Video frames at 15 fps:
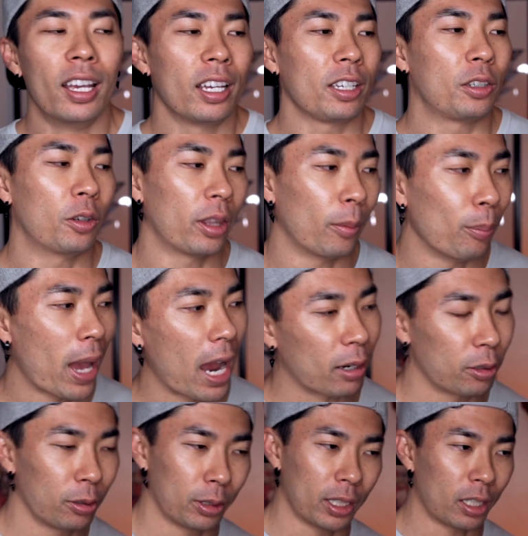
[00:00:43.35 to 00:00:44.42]
the
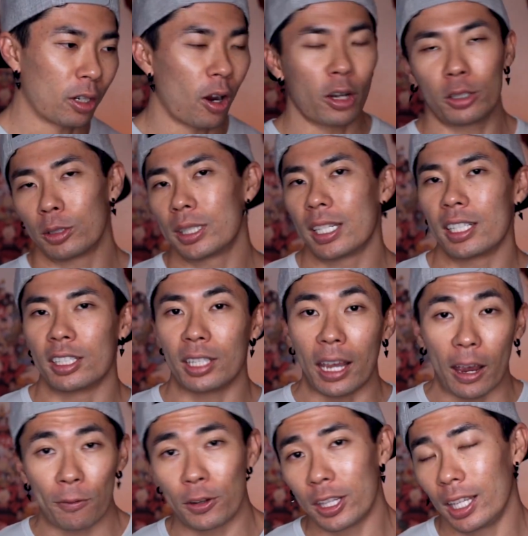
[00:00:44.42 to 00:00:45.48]
macros, the cardio sessions,
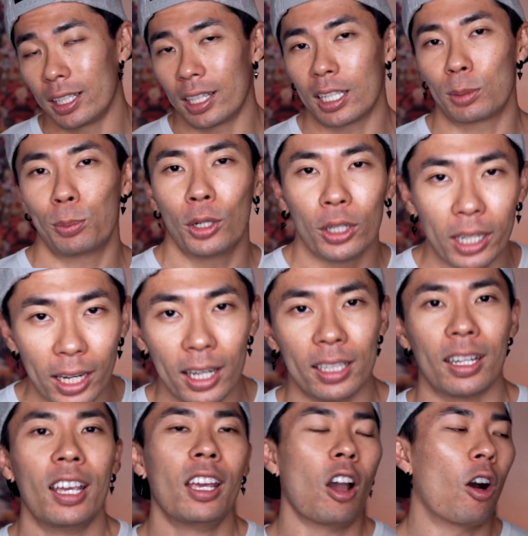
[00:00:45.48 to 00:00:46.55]
everything that's put in.